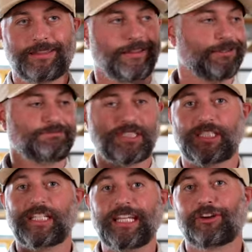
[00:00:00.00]
the
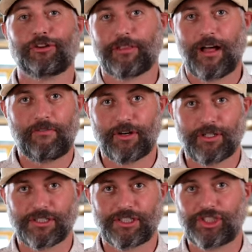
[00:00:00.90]
sneaker
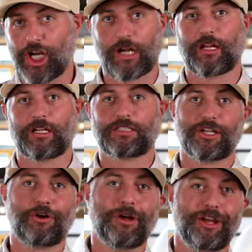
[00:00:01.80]
lover's Chukka.
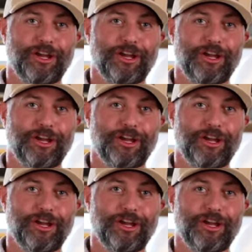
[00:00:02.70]
So